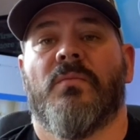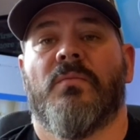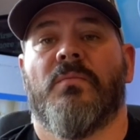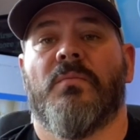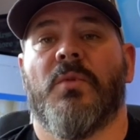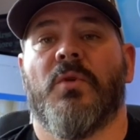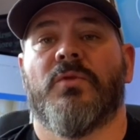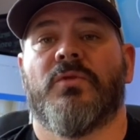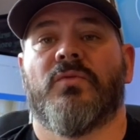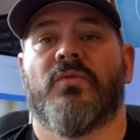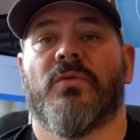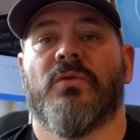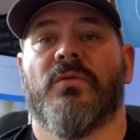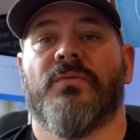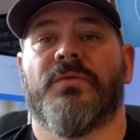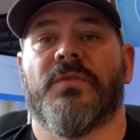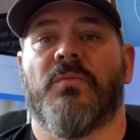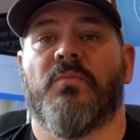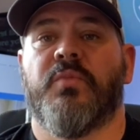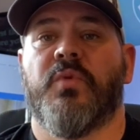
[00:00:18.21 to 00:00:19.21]
most
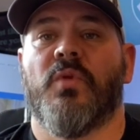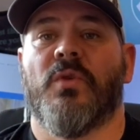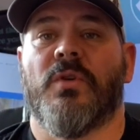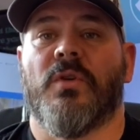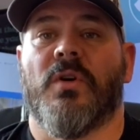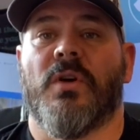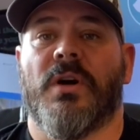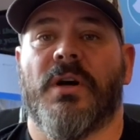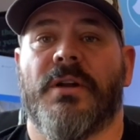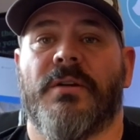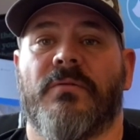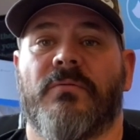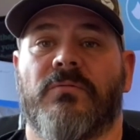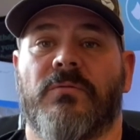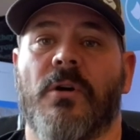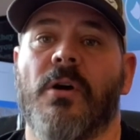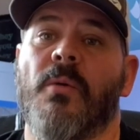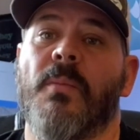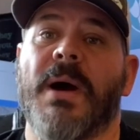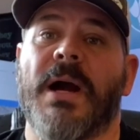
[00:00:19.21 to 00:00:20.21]
roofs are put on
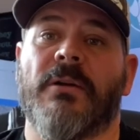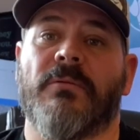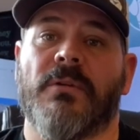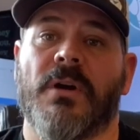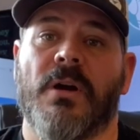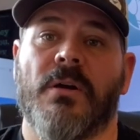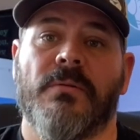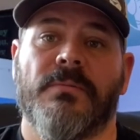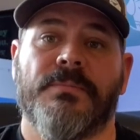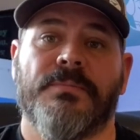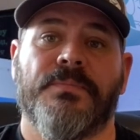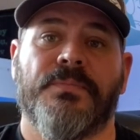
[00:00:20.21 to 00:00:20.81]
row by row,